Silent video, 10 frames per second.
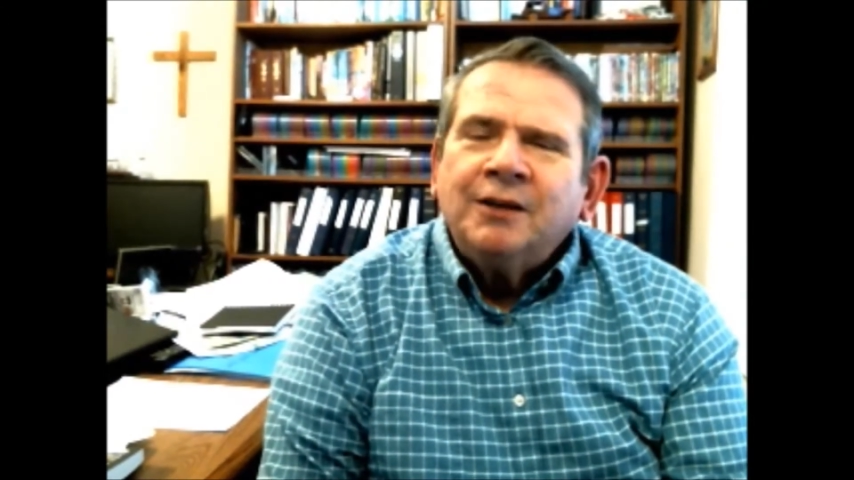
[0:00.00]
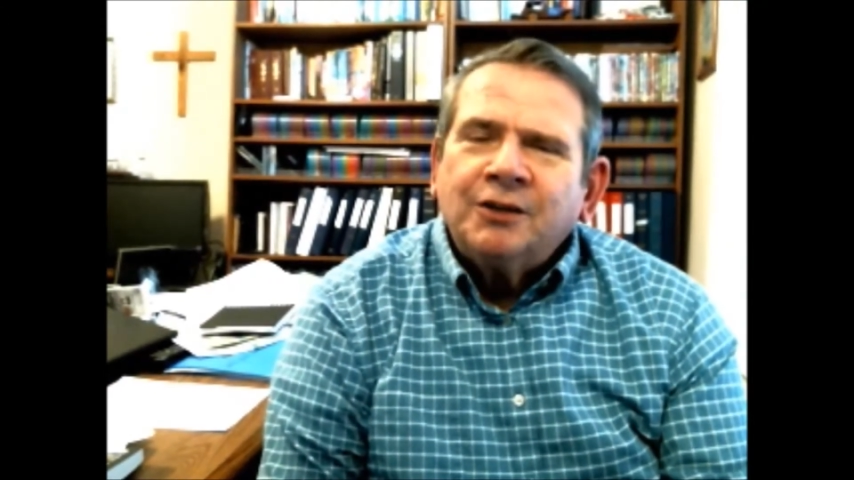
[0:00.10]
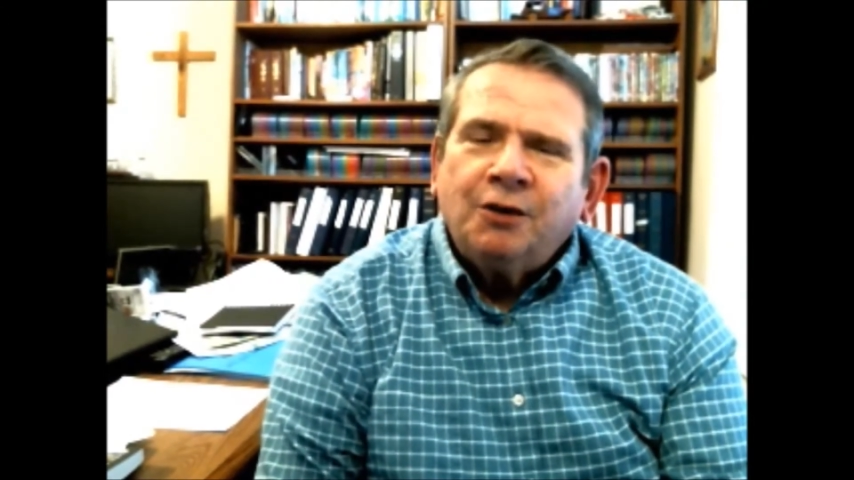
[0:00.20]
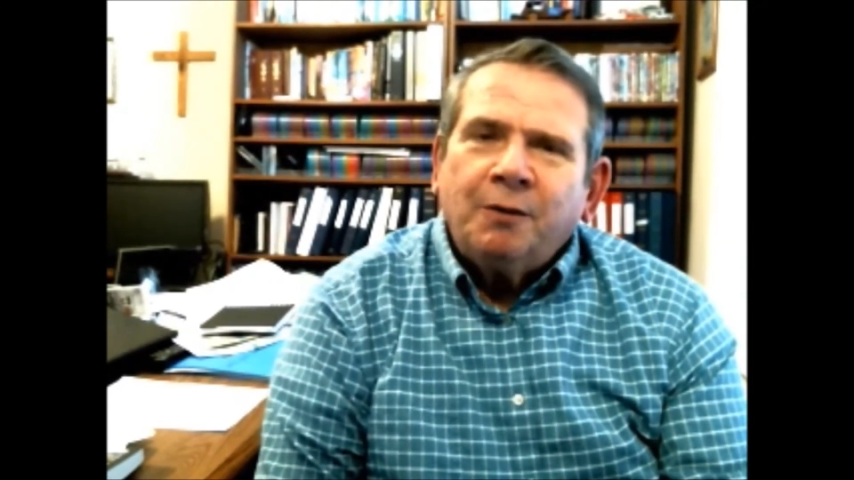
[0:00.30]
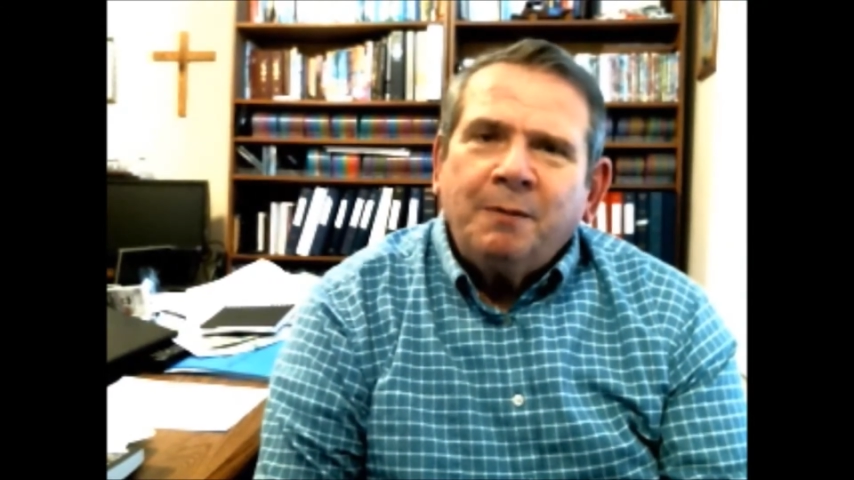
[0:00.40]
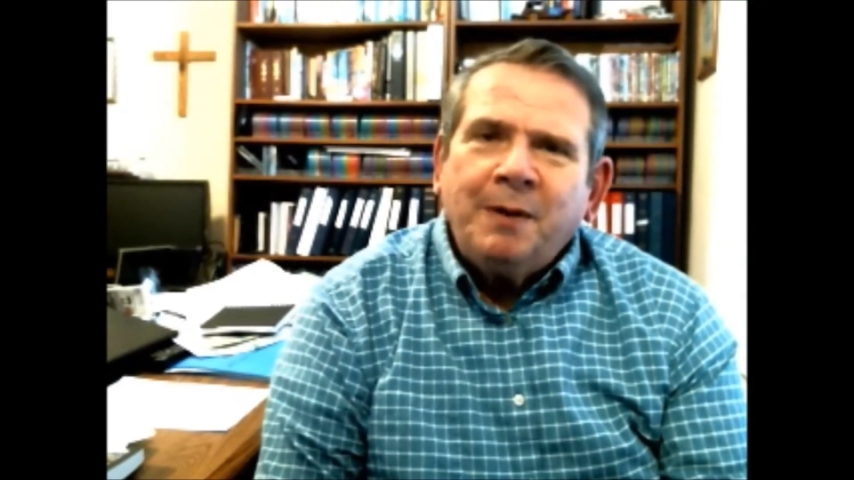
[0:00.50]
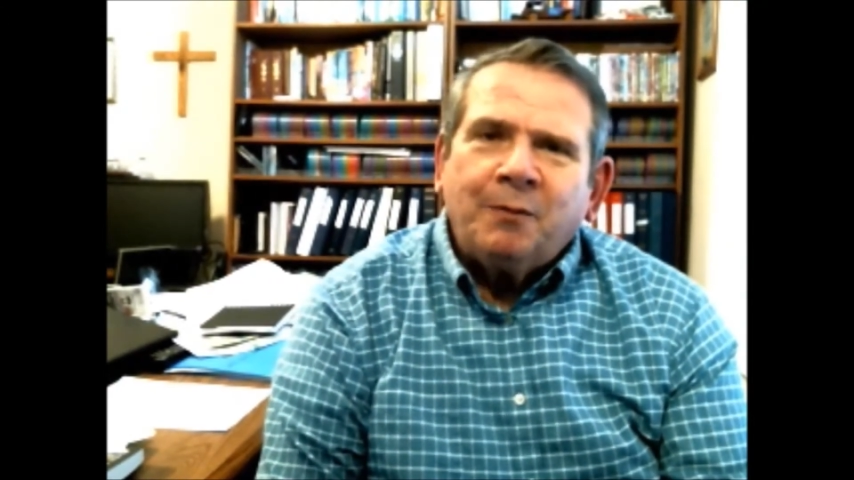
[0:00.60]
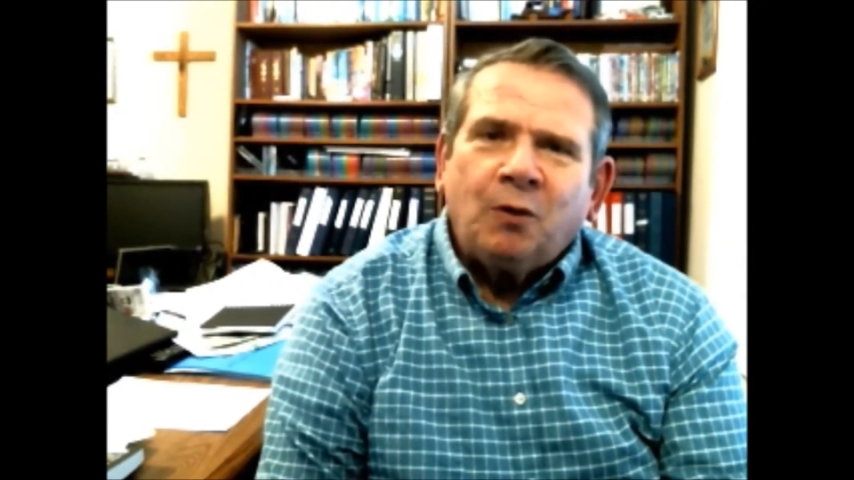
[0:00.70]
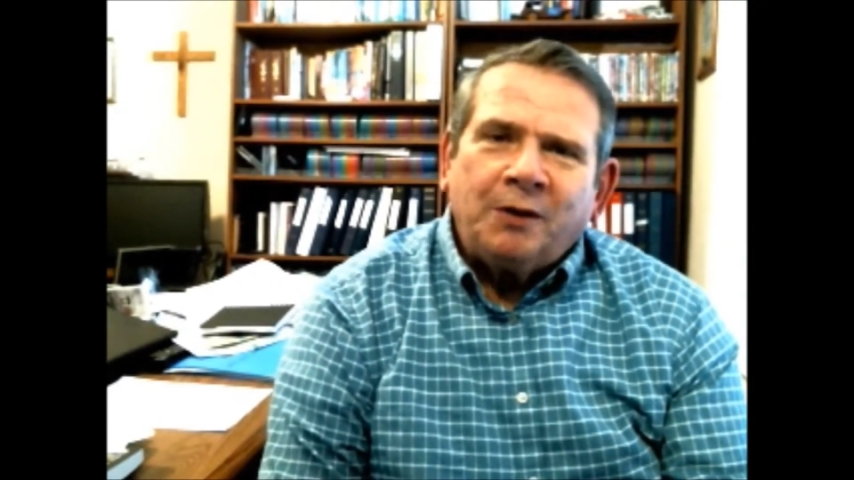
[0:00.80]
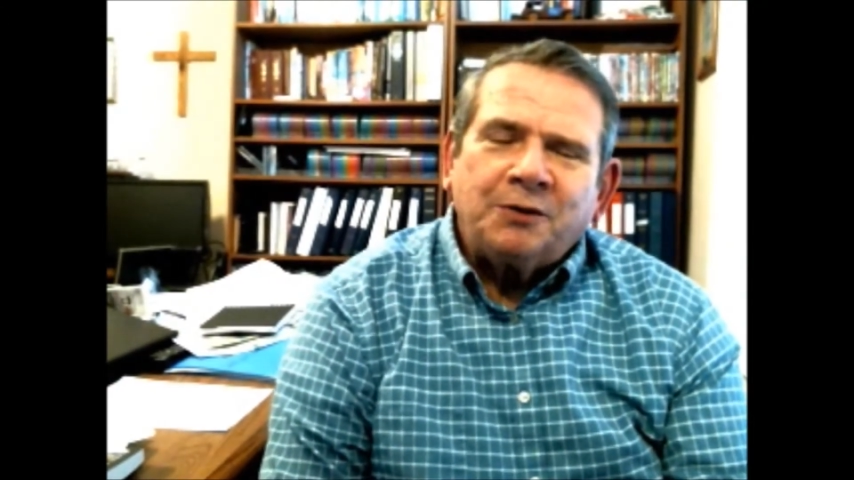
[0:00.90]
So
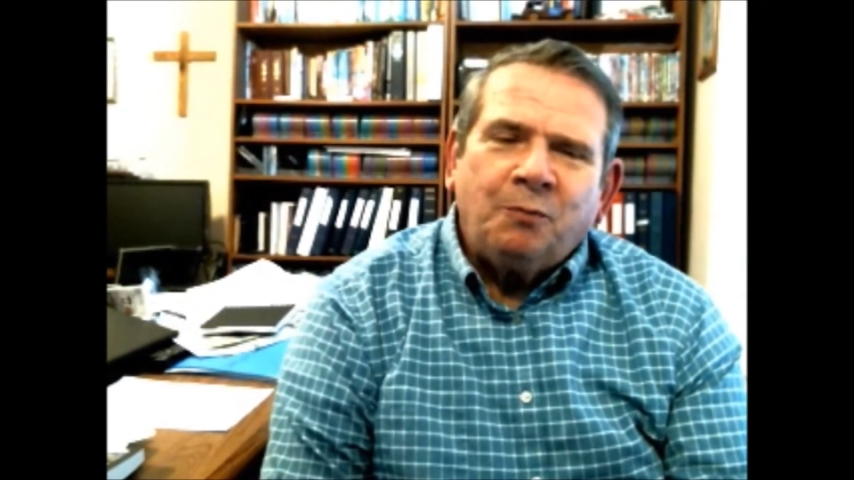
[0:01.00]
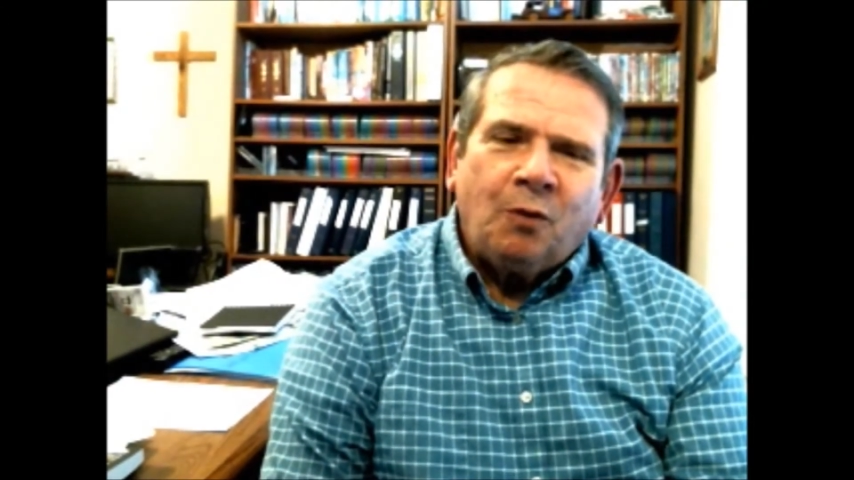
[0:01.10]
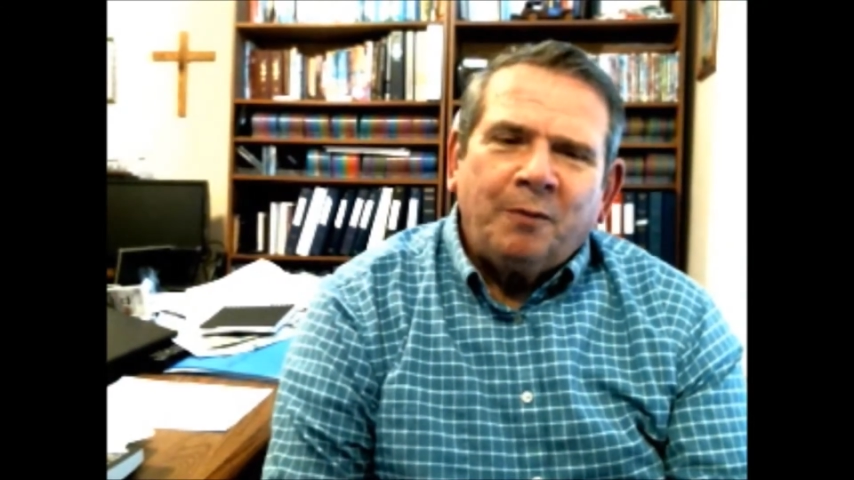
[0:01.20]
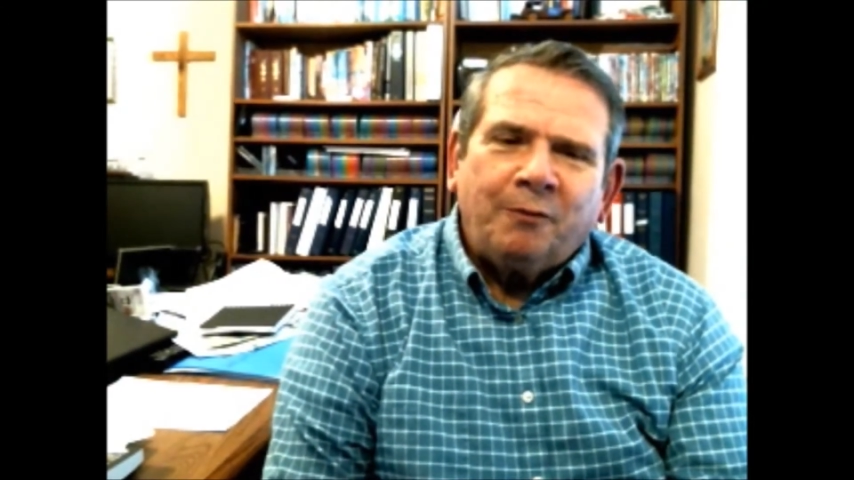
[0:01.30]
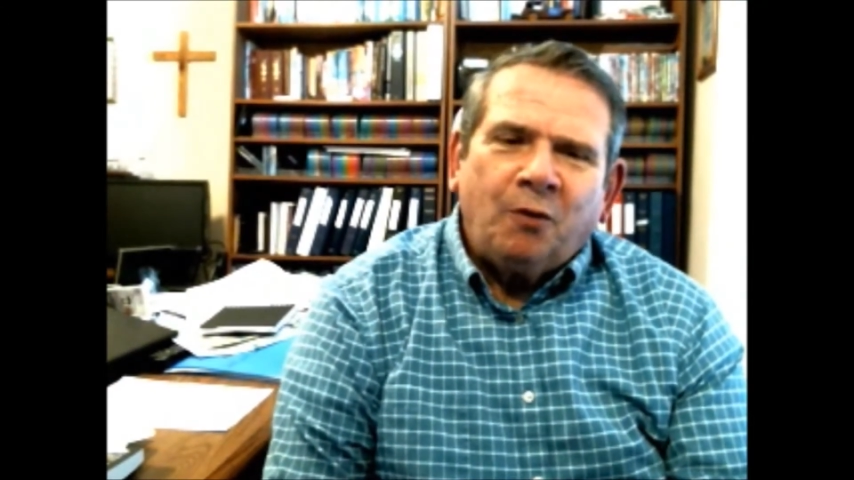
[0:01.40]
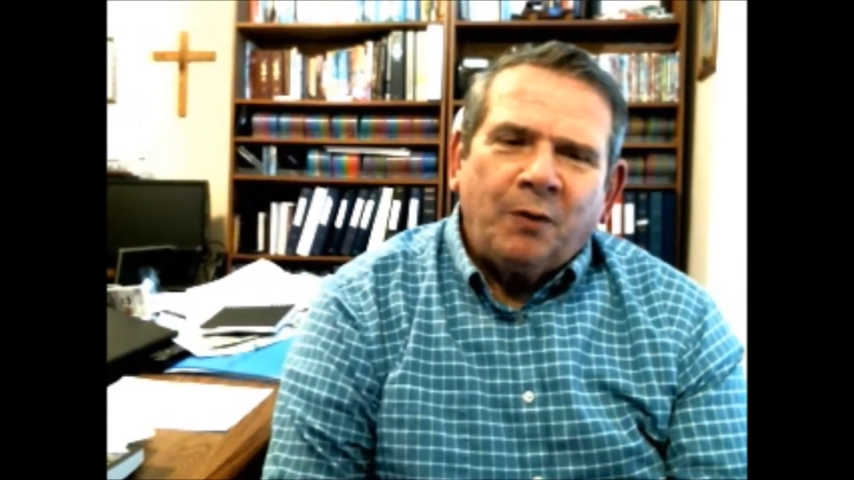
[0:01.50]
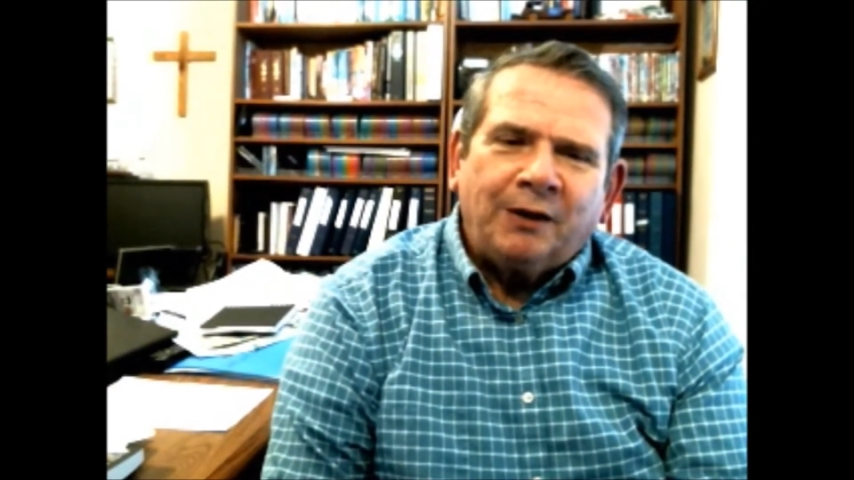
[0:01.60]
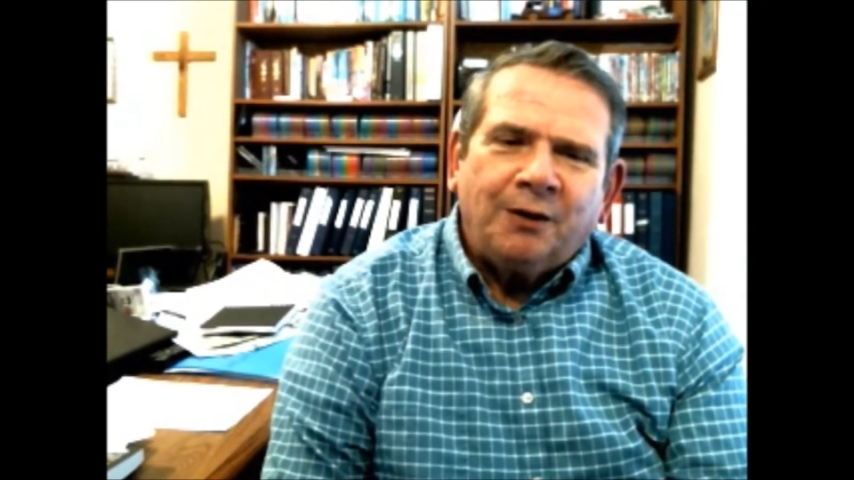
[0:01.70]
remember once more before we